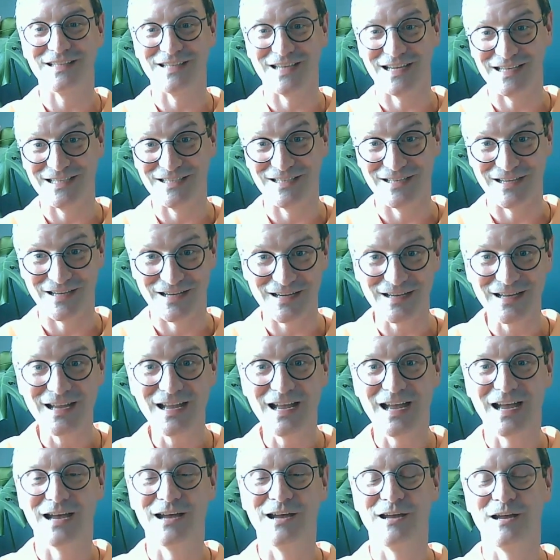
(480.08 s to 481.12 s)
data,
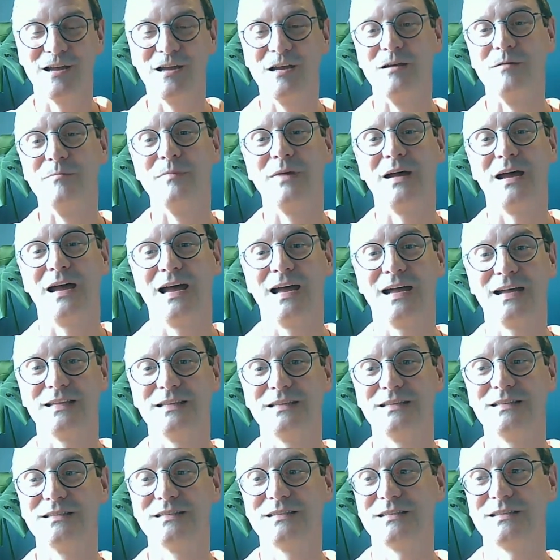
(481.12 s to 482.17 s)

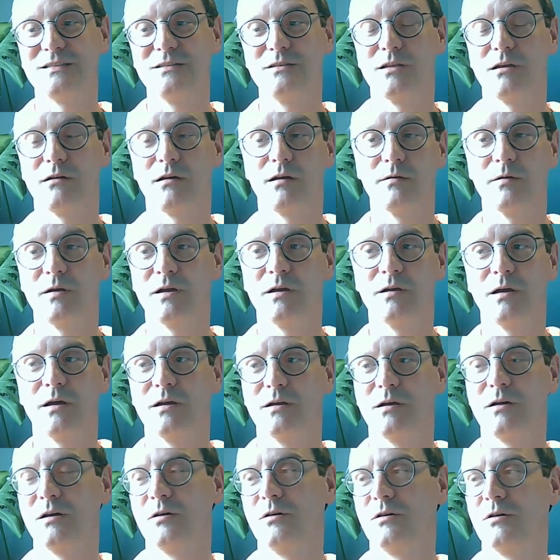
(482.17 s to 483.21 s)
and you know,
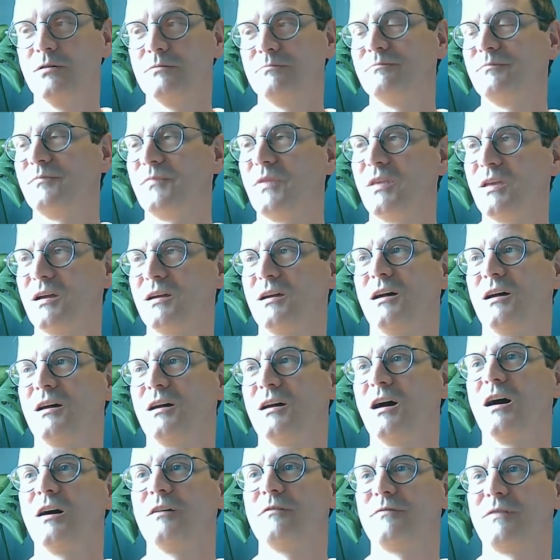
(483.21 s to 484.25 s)

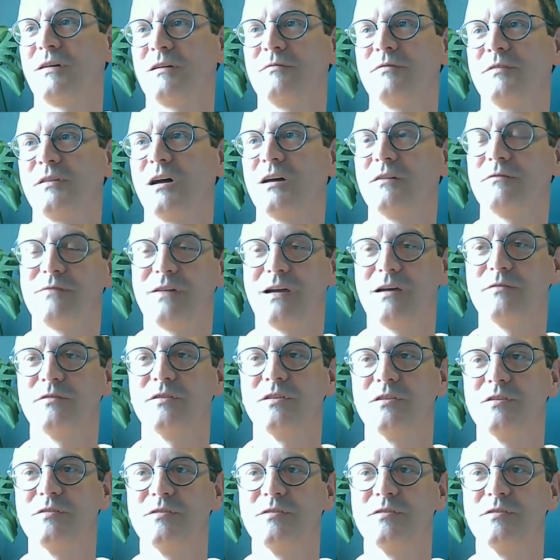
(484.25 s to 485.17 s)
I found that